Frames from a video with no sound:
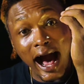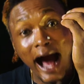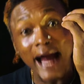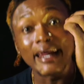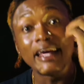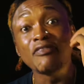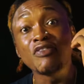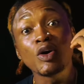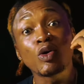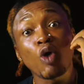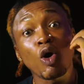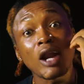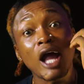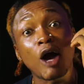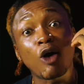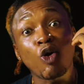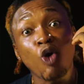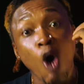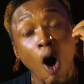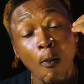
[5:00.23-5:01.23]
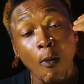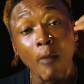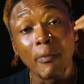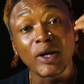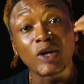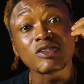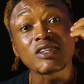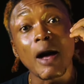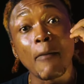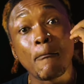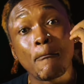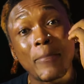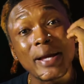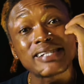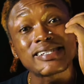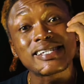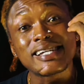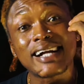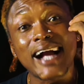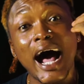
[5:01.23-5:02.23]
And they even call it common because of
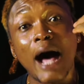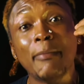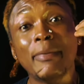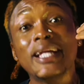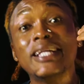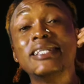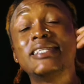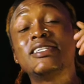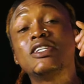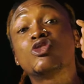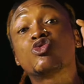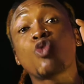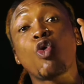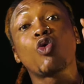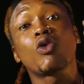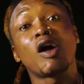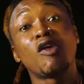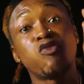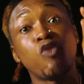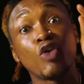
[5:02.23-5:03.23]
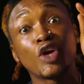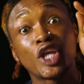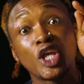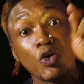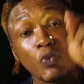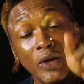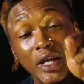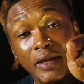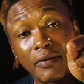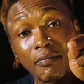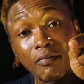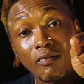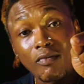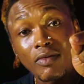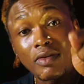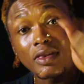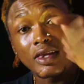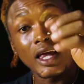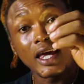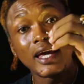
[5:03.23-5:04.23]
basic amenities we wanna forgive me.
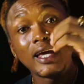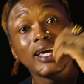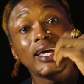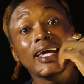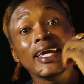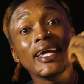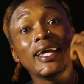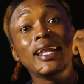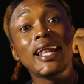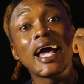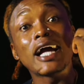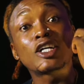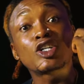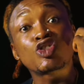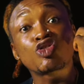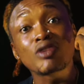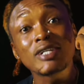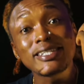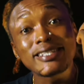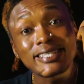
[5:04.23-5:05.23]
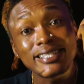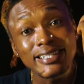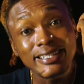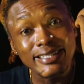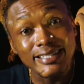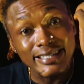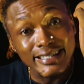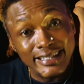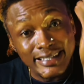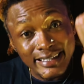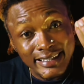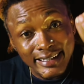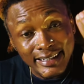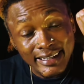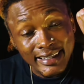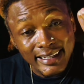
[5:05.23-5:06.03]
Electricity,